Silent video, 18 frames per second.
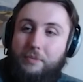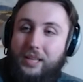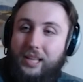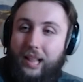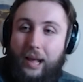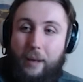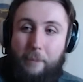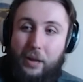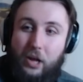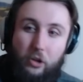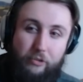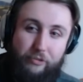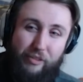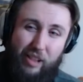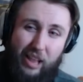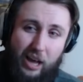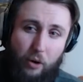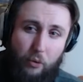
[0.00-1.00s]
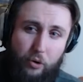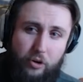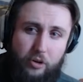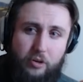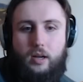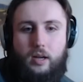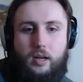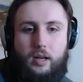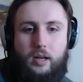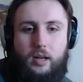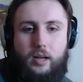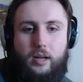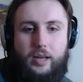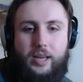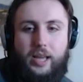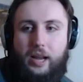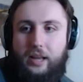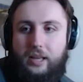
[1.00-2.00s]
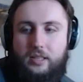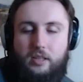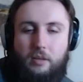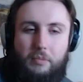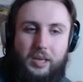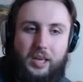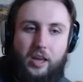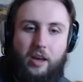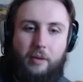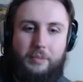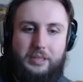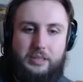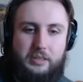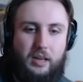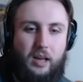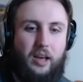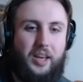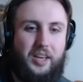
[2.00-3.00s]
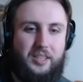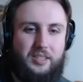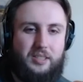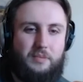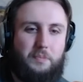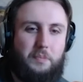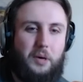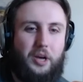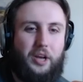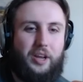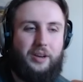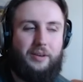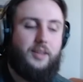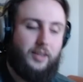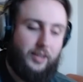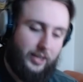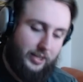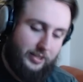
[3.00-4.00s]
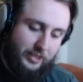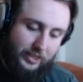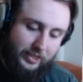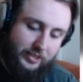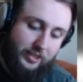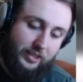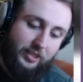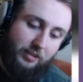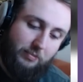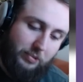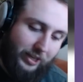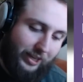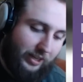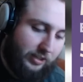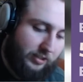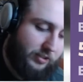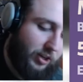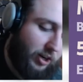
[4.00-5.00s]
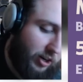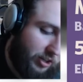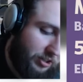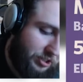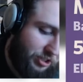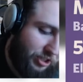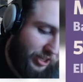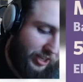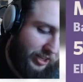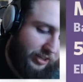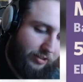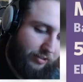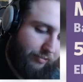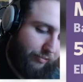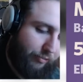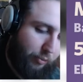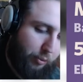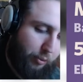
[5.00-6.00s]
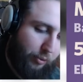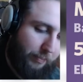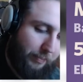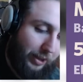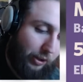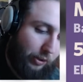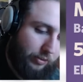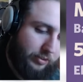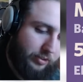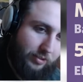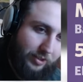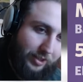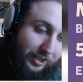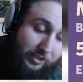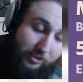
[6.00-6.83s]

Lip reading: like Mailed Flower. Getting some EM is nice, but his ICD being dog shit for Melt is